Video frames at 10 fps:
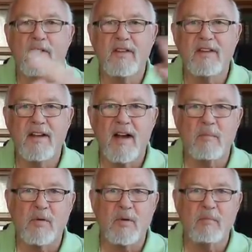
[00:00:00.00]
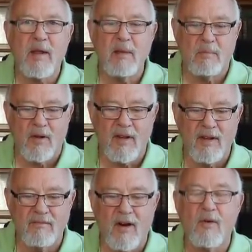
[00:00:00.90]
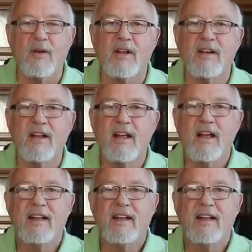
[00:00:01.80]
than the number of people that voted